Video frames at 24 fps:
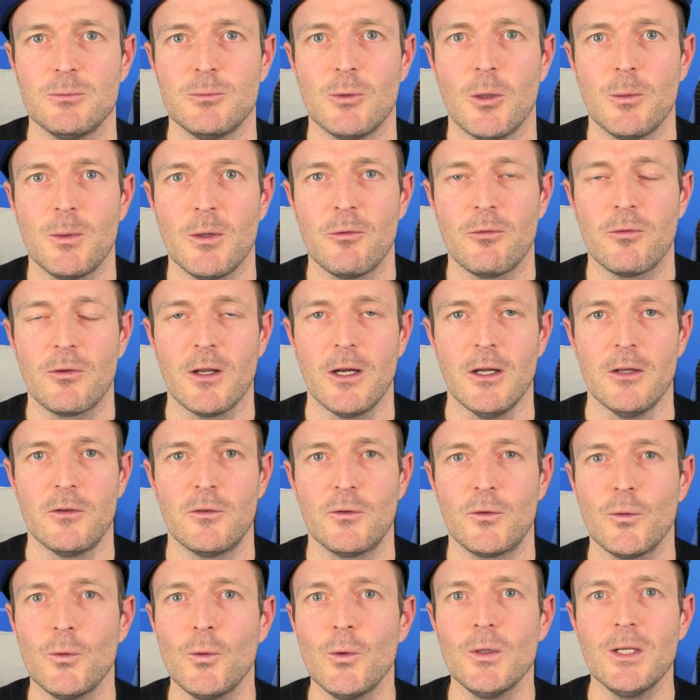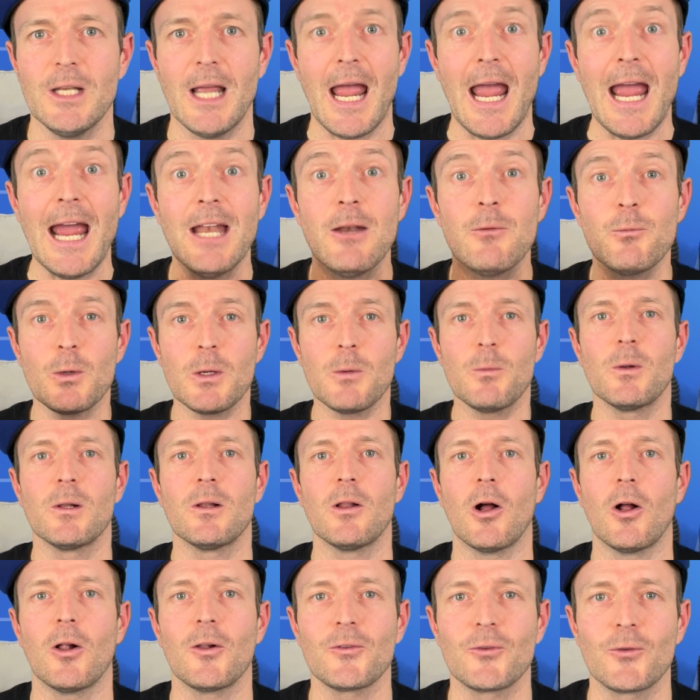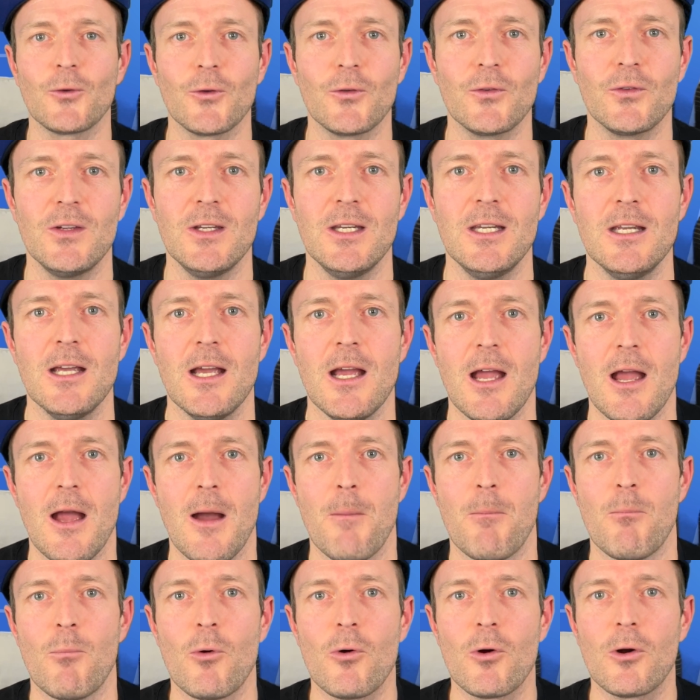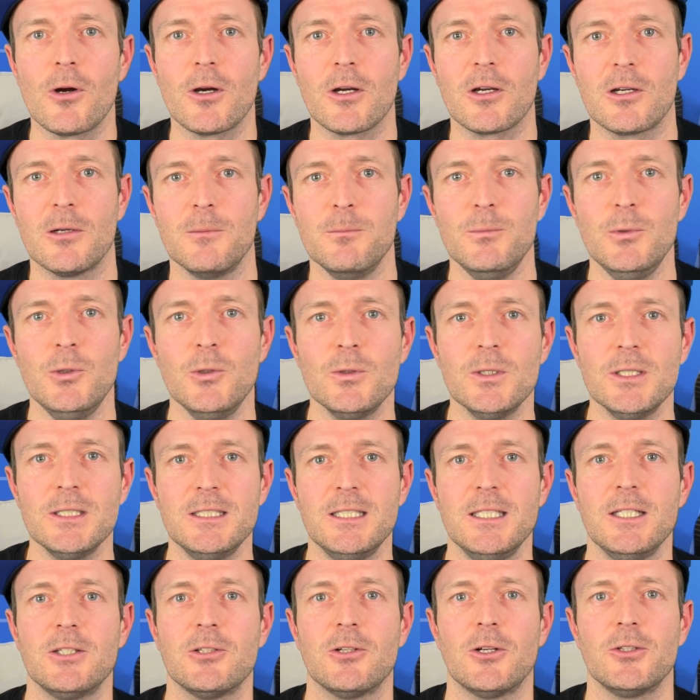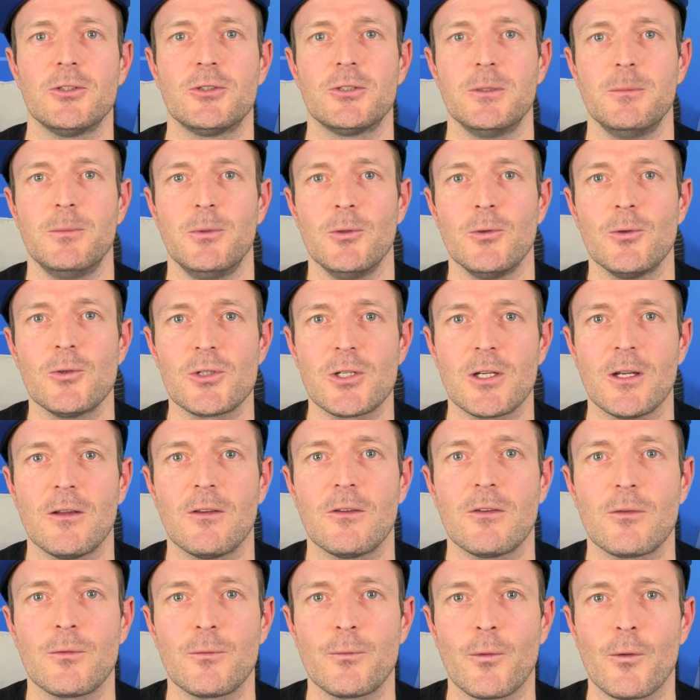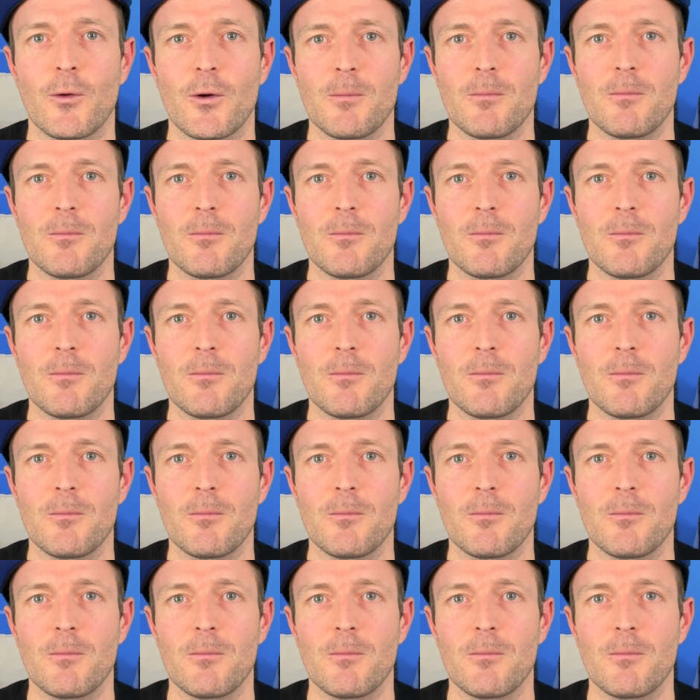MobiFlight soon, and we will also see more community contributions for